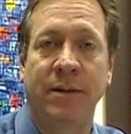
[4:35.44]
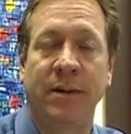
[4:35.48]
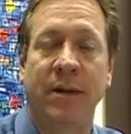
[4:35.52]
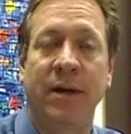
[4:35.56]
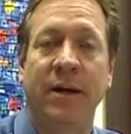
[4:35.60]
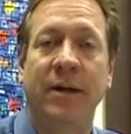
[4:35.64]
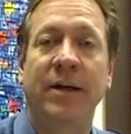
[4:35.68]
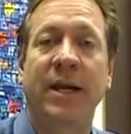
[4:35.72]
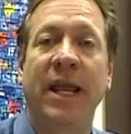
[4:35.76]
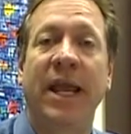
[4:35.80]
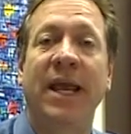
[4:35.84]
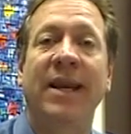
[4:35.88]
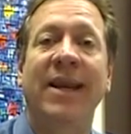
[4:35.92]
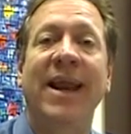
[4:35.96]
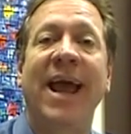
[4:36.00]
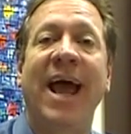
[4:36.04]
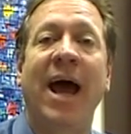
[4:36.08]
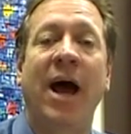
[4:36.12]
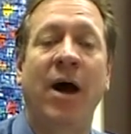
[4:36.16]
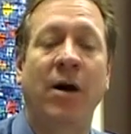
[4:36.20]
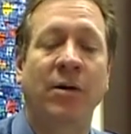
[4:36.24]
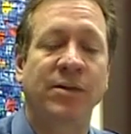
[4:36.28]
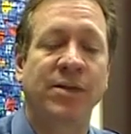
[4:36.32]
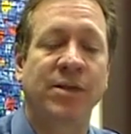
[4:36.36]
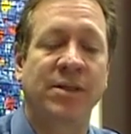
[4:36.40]

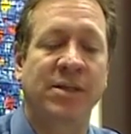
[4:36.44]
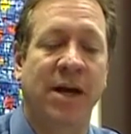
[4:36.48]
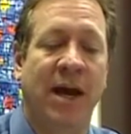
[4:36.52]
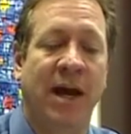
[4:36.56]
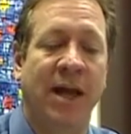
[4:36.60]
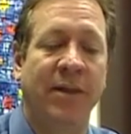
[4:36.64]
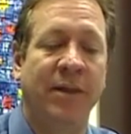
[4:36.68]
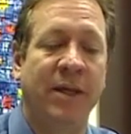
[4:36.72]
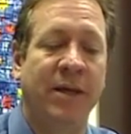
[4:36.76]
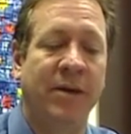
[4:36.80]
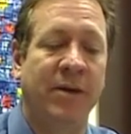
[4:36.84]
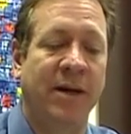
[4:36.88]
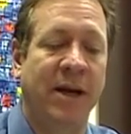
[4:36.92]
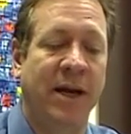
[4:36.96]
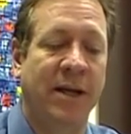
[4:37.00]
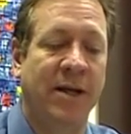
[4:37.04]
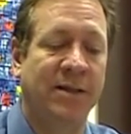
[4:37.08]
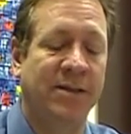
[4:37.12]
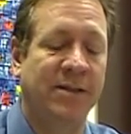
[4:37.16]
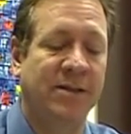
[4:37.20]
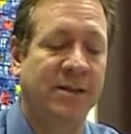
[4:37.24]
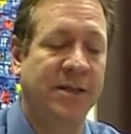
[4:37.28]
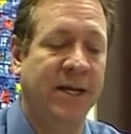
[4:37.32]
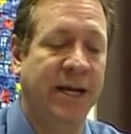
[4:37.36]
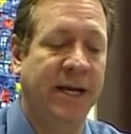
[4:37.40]
the
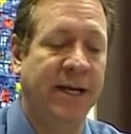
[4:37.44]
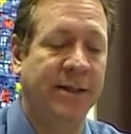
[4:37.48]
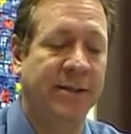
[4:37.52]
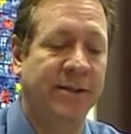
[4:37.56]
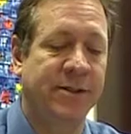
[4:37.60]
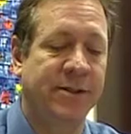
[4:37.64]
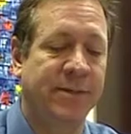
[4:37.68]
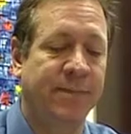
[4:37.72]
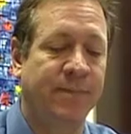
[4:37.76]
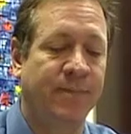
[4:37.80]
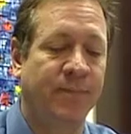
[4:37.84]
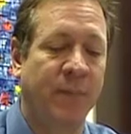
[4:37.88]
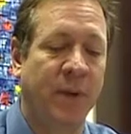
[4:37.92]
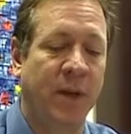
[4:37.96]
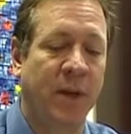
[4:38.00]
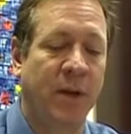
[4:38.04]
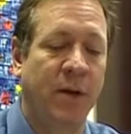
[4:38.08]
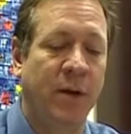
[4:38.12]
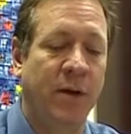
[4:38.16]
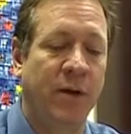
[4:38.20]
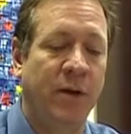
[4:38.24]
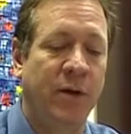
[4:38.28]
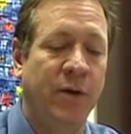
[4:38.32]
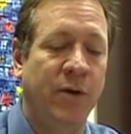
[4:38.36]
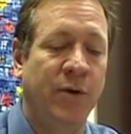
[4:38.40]
United States.
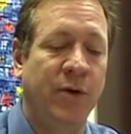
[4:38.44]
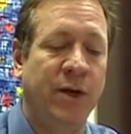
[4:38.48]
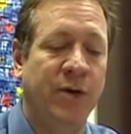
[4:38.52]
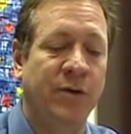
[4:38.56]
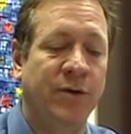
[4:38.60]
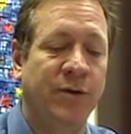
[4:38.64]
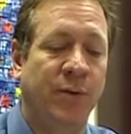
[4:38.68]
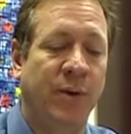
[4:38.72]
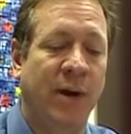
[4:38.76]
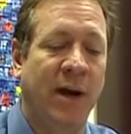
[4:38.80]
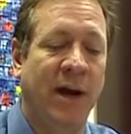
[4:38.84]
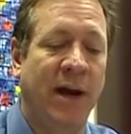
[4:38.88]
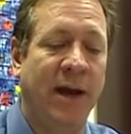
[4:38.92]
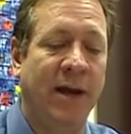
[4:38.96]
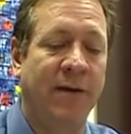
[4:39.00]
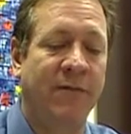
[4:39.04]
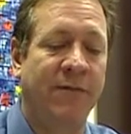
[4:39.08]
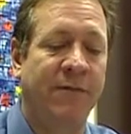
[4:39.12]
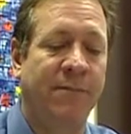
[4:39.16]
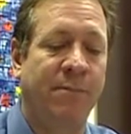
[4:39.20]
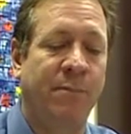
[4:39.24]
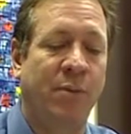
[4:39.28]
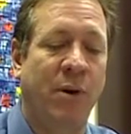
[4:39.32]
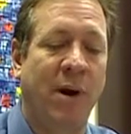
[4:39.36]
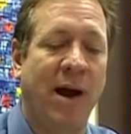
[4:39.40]
You can
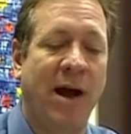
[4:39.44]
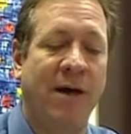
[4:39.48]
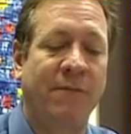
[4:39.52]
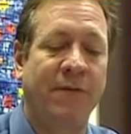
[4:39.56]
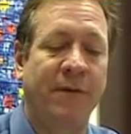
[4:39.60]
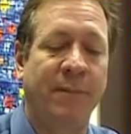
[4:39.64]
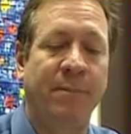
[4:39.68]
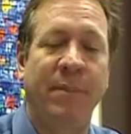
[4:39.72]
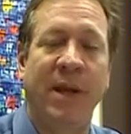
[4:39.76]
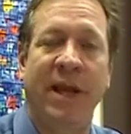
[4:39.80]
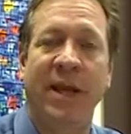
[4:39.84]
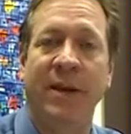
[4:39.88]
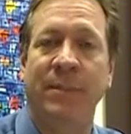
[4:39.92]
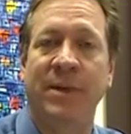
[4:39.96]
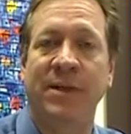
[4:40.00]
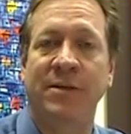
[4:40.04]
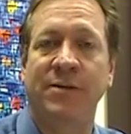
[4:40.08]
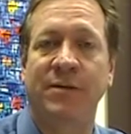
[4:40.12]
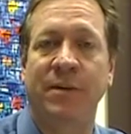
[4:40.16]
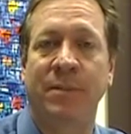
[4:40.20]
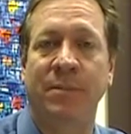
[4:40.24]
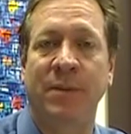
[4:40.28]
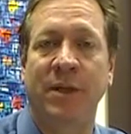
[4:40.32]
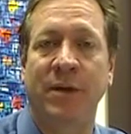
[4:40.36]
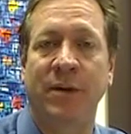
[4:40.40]
derive profit
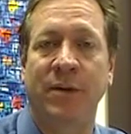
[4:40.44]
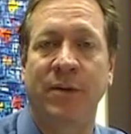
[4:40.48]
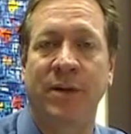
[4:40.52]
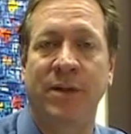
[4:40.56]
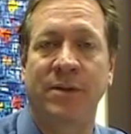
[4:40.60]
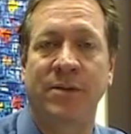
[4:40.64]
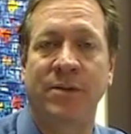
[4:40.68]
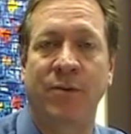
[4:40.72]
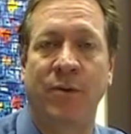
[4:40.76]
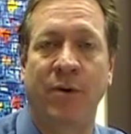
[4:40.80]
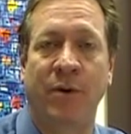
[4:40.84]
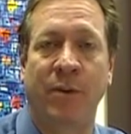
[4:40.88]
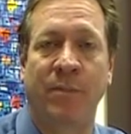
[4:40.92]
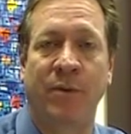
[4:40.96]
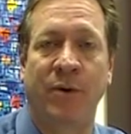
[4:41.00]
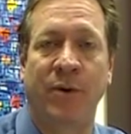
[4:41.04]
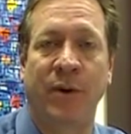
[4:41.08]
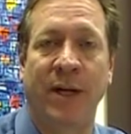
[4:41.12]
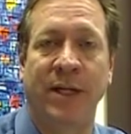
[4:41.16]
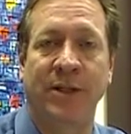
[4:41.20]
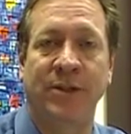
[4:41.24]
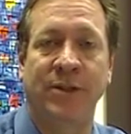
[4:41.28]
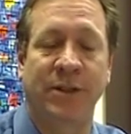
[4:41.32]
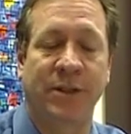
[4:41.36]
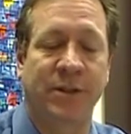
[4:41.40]
payments from the U.S.
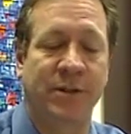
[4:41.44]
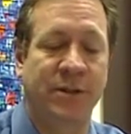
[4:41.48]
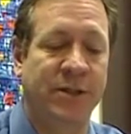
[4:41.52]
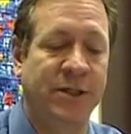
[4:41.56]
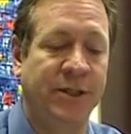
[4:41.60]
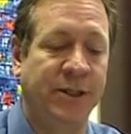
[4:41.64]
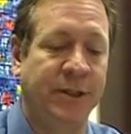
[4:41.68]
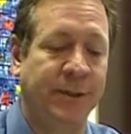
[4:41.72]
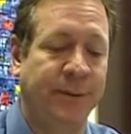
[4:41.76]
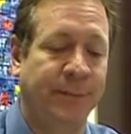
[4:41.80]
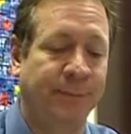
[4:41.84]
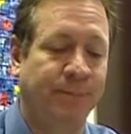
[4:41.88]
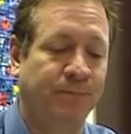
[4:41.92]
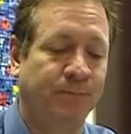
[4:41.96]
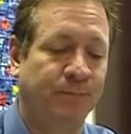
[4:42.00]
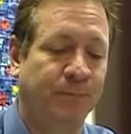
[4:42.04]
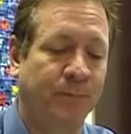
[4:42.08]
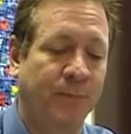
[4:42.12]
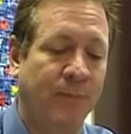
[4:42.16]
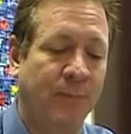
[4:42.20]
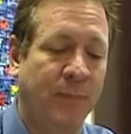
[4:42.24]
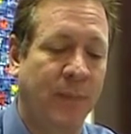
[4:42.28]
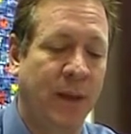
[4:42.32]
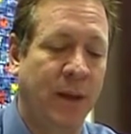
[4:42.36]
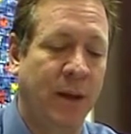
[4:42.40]
corporation too.
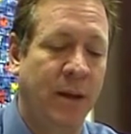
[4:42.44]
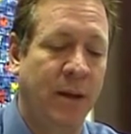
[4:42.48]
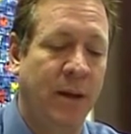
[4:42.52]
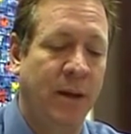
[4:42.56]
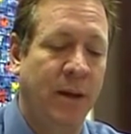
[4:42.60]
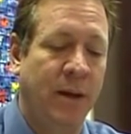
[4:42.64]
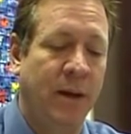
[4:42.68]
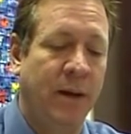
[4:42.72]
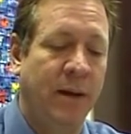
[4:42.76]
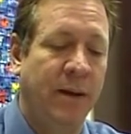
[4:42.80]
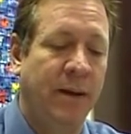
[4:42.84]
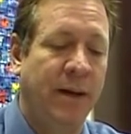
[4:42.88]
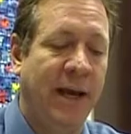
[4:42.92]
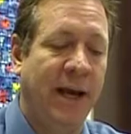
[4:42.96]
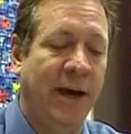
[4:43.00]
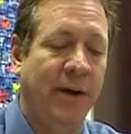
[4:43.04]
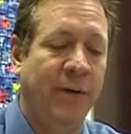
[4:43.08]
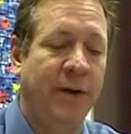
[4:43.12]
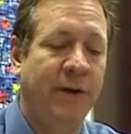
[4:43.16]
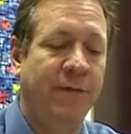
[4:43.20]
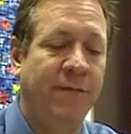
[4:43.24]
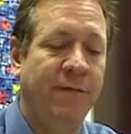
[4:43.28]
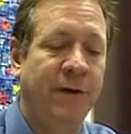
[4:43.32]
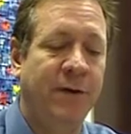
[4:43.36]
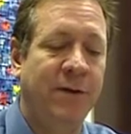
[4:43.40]

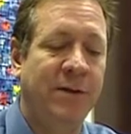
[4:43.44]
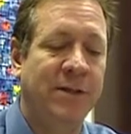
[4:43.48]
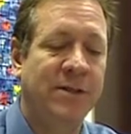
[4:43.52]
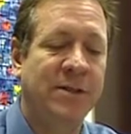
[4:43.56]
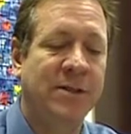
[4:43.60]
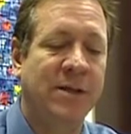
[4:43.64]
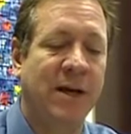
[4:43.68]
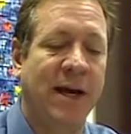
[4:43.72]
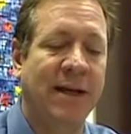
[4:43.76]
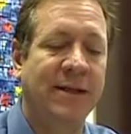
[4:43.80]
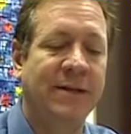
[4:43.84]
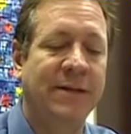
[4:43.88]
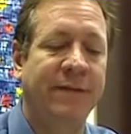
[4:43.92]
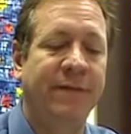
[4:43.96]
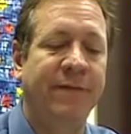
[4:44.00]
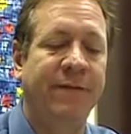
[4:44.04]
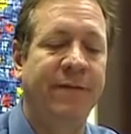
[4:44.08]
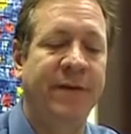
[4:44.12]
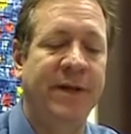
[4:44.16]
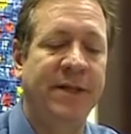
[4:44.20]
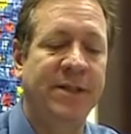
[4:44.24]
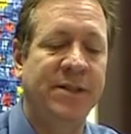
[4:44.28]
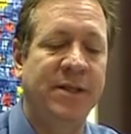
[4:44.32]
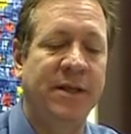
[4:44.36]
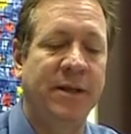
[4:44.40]
Now, if you decide to
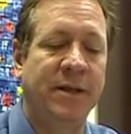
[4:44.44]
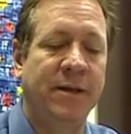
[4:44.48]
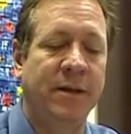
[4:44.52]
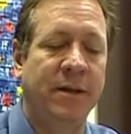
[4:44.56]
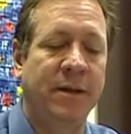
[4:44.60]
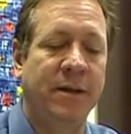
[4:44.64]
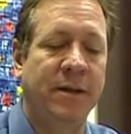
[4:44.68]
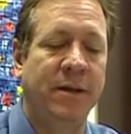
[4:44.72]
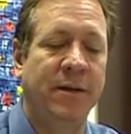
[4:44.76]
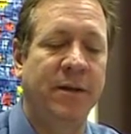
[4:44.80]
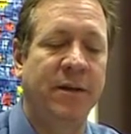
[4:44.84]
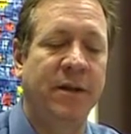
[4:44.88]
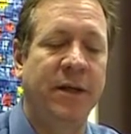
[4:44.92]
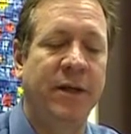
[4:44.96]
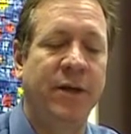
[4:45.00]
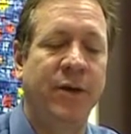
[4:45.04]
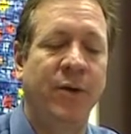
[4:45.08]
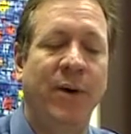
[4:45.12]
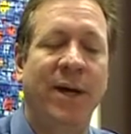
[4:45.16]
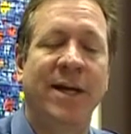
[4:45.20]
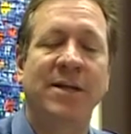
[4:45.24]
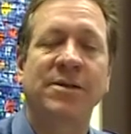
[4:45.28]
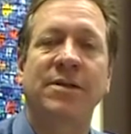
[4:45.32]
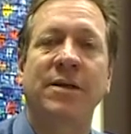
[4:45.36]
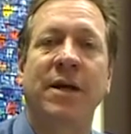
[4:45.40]
visit the
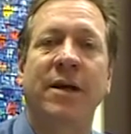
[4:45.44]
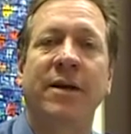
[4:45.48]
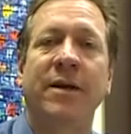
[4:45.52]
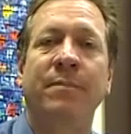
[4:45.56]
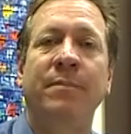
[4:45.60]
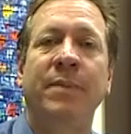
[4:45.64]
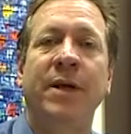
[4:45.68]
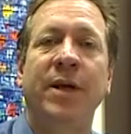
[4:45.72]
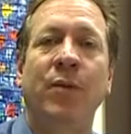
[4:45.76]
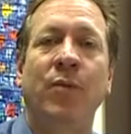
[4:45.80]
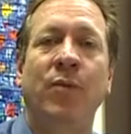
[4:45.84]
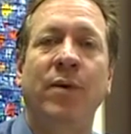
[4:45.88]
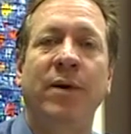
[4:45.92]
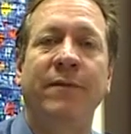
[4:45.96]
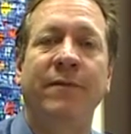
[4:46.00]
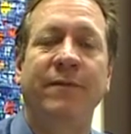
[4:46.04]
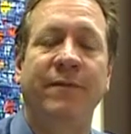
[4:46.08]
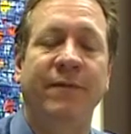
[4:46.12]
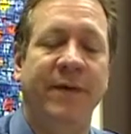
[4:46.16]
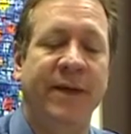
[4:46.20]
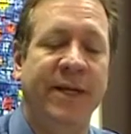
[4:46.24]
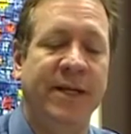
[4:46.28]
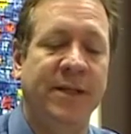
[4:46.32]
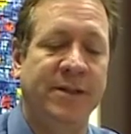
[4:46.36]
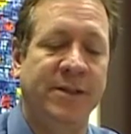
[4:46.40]
U.S. on a B1
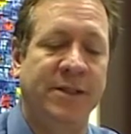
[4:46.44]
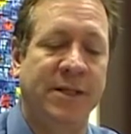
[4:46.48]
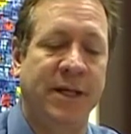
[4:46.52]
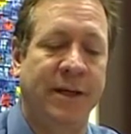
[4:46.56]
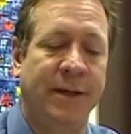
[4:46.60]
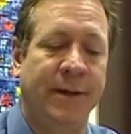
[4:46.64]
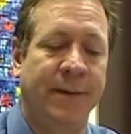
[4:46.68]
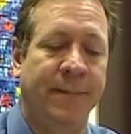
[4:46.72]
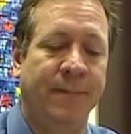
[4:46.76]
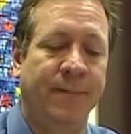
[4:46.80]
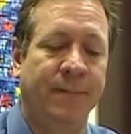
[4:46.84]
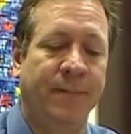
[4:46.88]
visa,